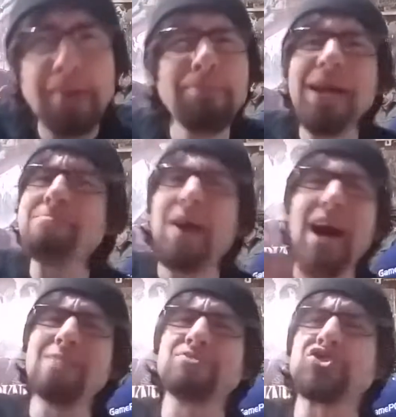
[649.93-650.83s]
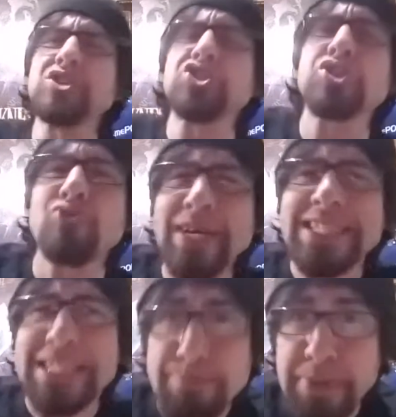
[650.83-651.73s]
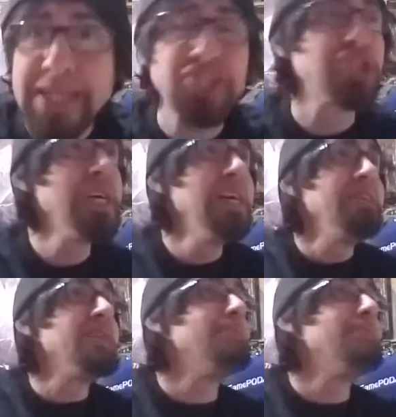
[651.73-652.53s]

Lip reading: My mom's such a crazy bitch that